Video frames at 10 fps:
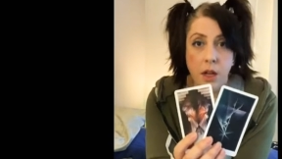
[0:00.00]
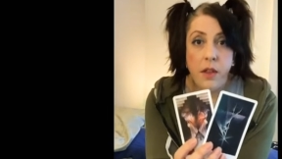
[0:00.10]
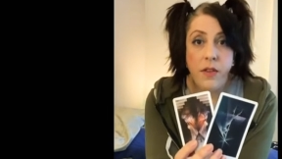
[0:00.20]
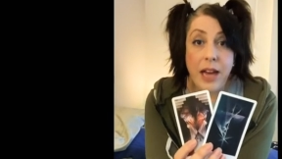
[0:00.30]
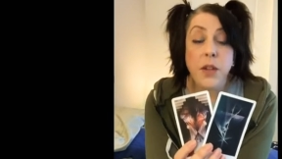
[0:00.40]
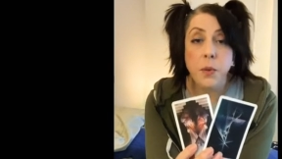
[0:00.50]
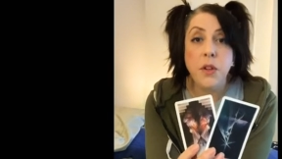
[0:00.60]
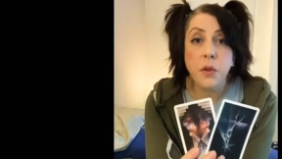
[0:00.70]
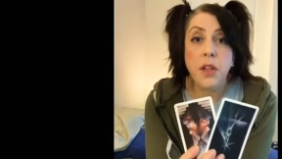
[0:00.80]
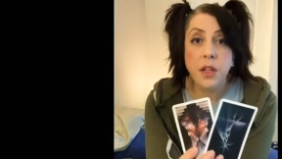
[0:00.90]
that's when you
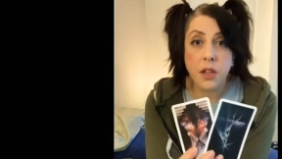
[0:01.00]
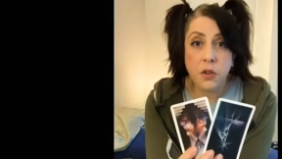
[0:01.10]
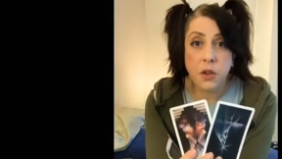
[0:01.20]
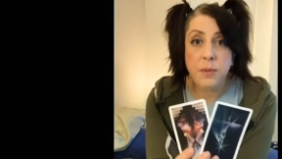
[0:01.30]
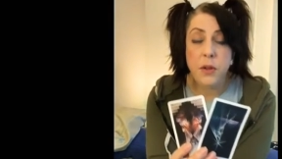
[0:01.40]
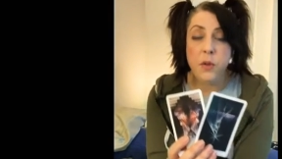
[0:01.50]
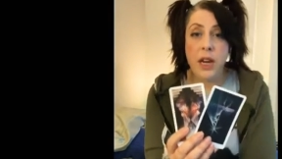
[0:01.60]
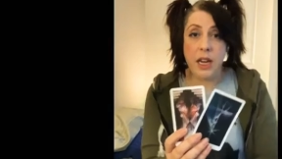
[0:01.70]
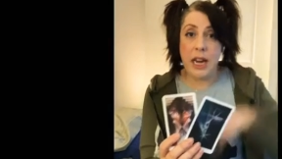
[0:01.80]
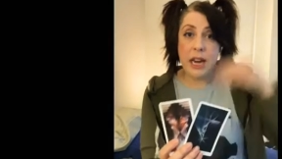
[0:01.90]
can contribute
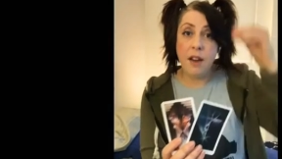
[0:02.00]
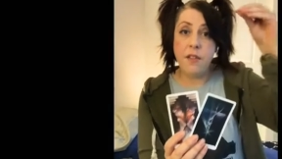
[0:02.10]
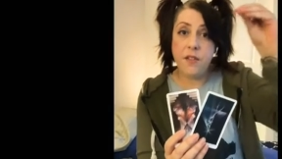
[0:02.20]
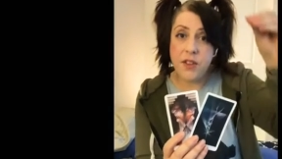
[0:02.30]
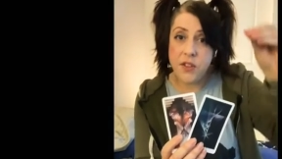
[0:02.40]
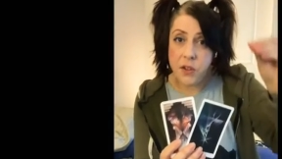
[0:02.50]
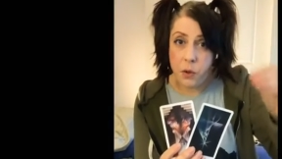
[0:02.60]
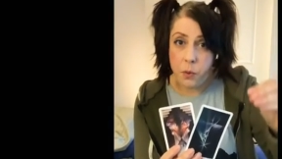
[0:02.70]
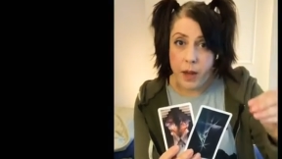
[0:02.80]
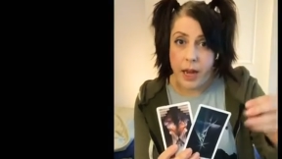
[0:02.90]
in a physical
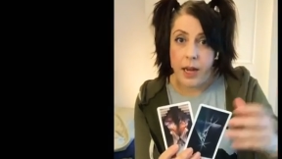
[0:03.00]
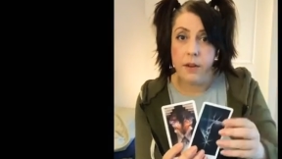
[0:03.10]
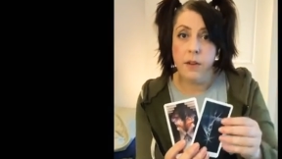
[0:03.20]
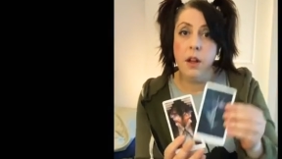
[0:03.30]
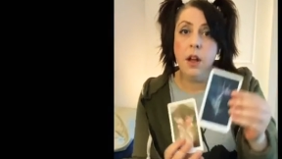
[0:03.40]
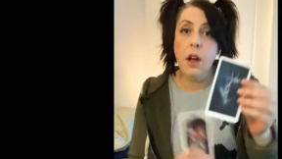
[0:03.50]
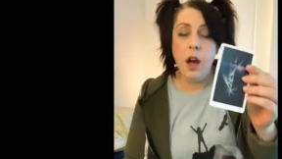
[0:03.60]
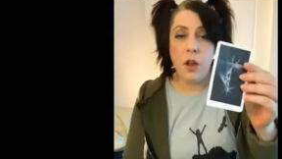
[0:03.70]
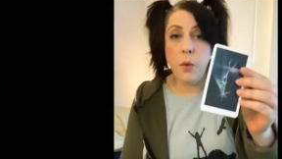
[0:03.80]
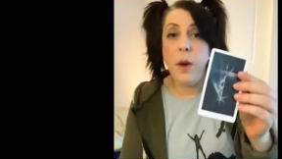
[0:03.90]
way.
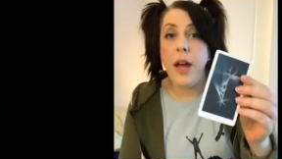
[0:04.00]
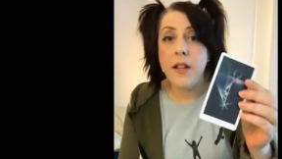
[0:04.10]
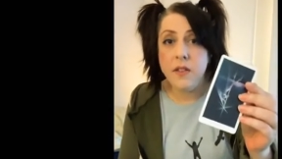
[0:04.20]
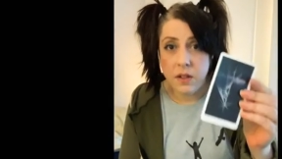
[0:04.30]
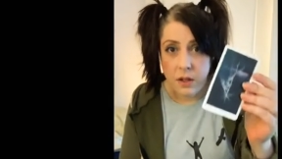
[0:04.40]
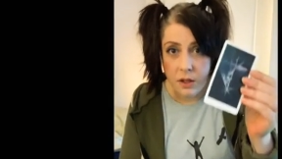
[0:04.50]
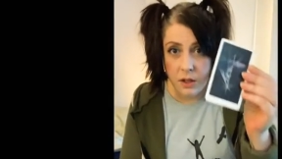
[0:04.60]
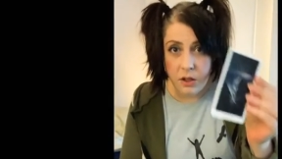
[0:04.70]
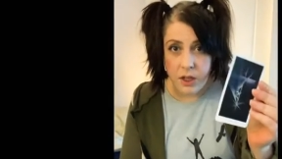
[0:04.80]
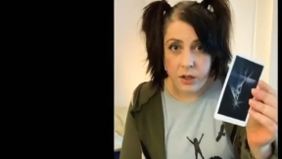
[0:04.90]
Otherwise, you
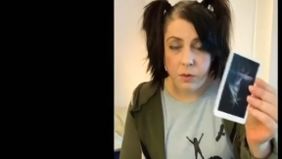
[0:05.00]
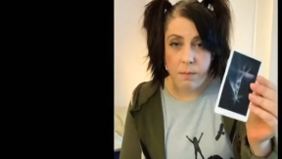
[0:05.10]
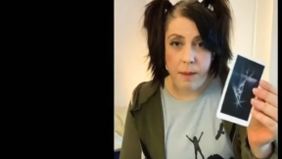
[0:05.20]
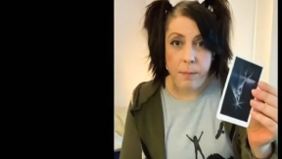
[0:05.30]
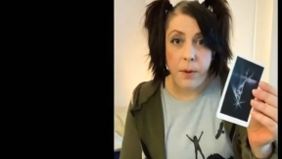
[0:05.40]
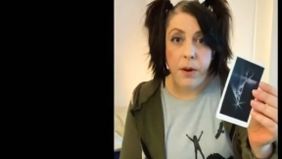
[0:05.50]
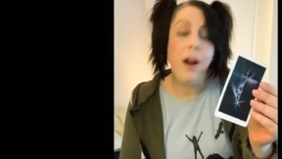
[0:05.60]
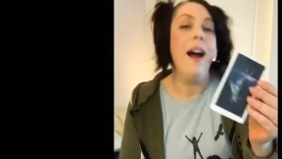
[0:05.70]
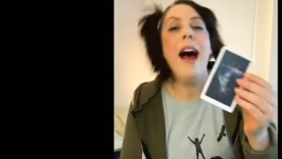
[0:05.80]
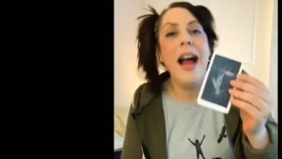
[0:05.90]
need to remember,
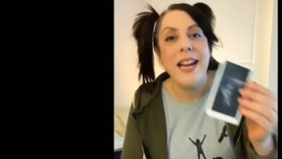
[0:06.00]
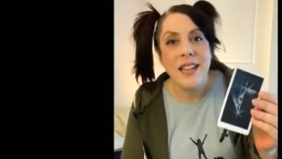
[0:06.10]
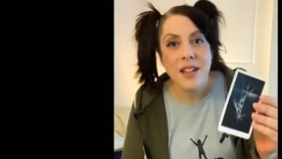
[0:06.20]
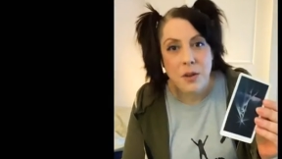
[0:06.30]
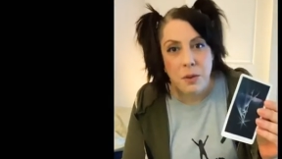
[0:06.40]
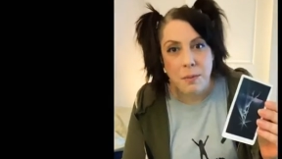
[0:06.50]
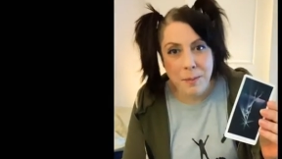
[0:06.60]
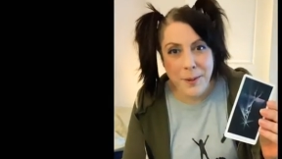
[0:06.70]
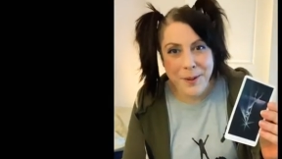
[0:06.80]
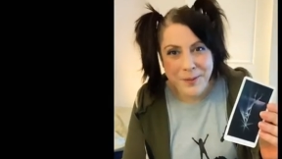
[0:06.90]
I need to
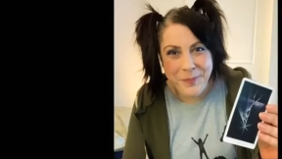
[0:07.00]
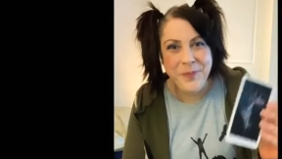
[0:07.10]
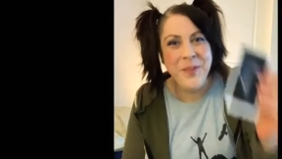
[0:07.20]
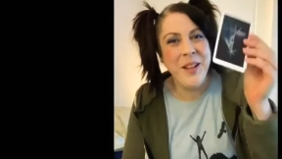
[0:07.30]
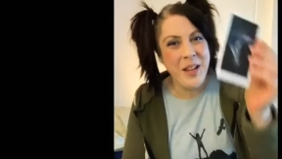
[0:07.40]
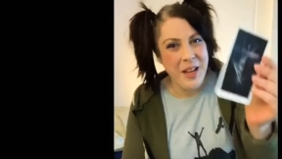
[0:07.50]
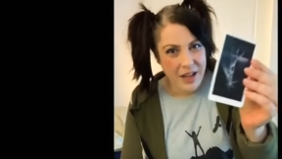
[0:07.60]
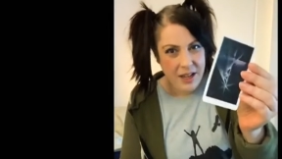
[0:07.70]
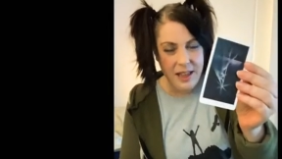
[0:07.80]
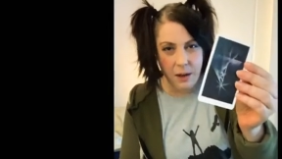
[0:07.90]
remember,
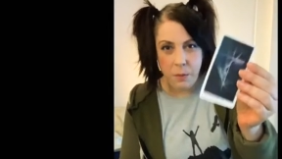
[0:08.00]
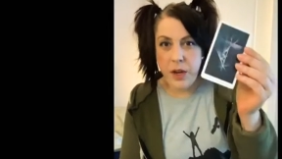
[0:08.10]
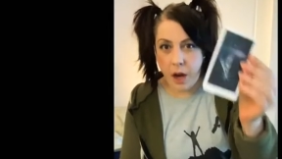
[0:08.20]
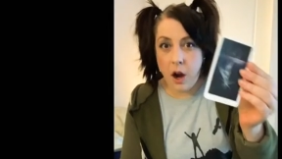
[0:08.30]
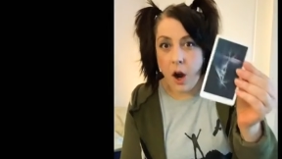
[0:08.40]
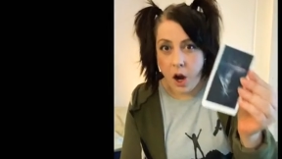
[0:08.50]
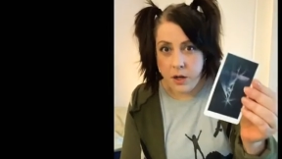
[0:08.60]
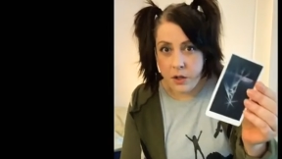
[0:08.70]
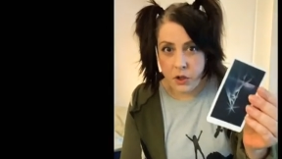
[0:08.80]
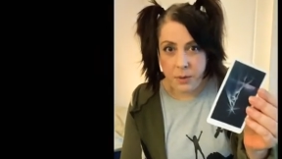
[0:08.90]
that we are all
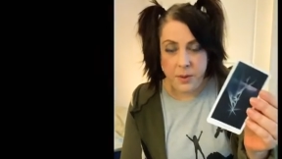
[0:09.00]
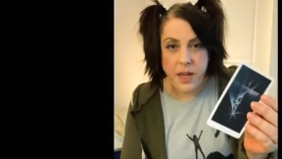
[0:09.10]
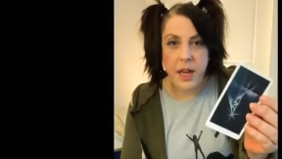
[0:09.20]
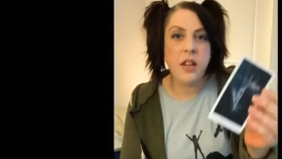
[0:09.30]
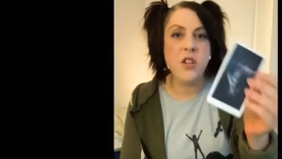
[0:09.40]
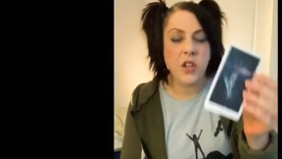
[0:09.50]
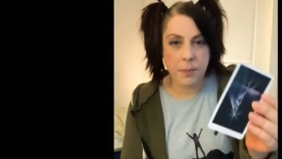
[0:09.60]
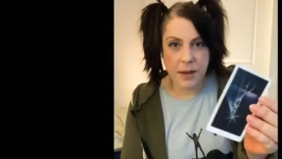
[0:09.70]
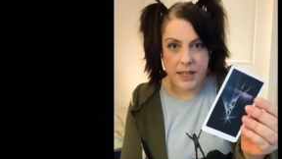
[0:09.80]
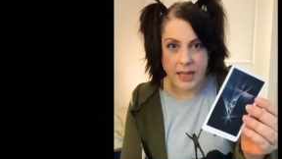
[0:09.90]
contributing just
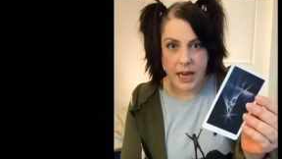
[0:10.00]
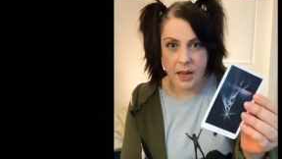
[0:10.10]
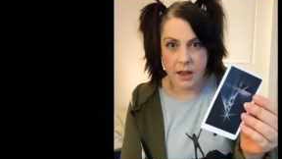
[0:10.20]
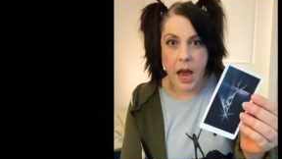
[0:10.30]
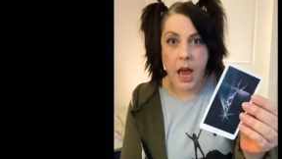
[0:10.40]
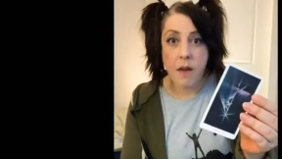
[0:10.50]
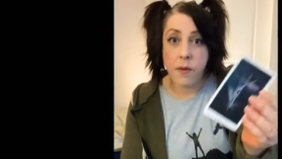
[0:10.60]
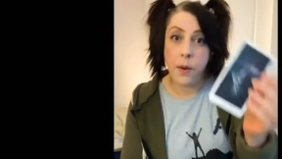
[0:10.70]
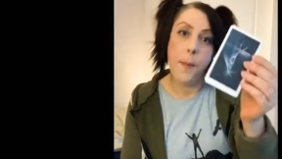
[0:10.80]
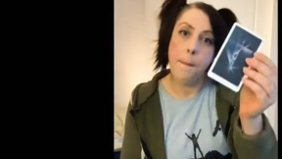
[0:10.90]
by staying alive,
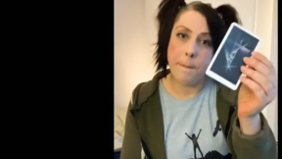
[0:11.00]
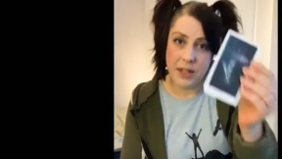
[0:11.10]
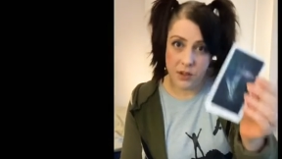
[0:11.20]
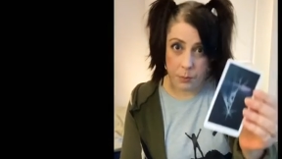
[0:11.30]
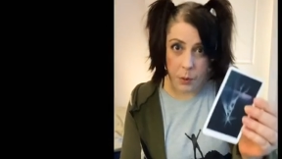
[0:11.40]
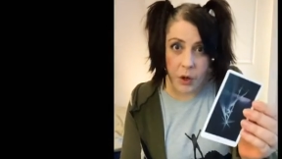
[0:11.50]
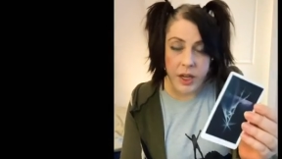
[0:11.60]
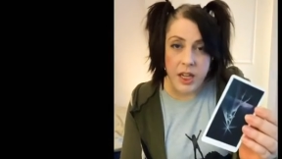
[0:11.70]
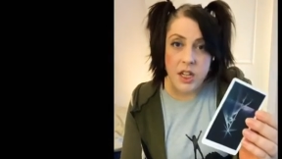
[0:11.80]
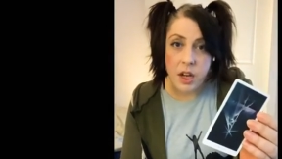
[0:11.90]
by supporting
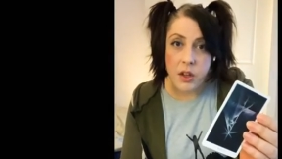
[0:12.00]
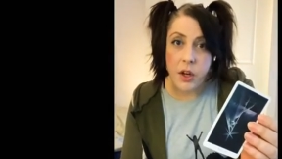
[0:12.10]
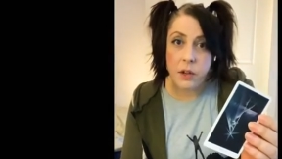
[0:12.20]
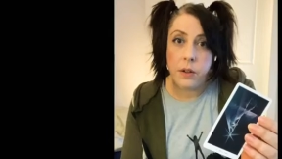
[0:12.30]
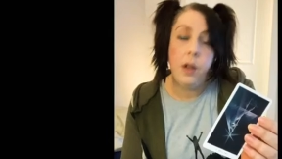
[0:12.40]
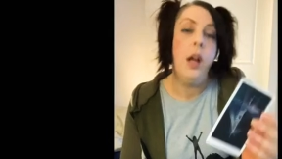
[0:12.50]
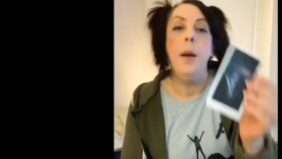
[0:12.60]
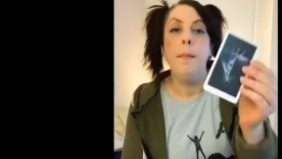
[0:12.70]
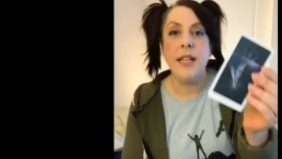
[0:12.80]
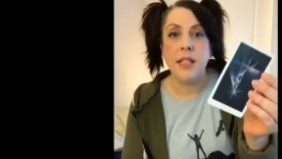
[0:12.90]
each other,
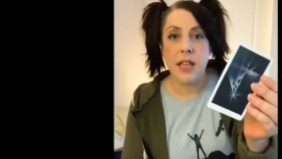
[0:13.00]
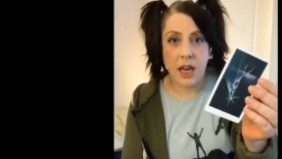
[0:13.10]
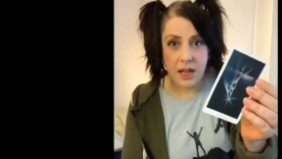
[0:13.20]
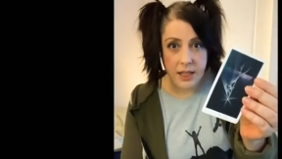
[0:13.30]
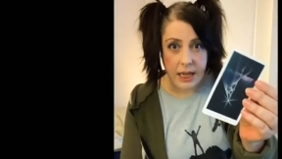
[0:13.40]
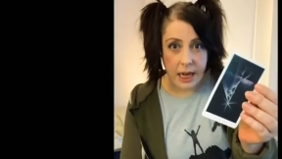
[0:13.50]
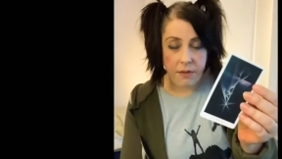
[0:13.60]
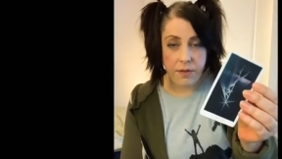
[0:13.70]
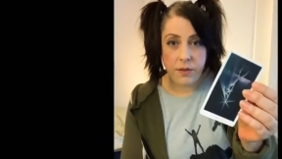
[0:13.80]
by staying safe.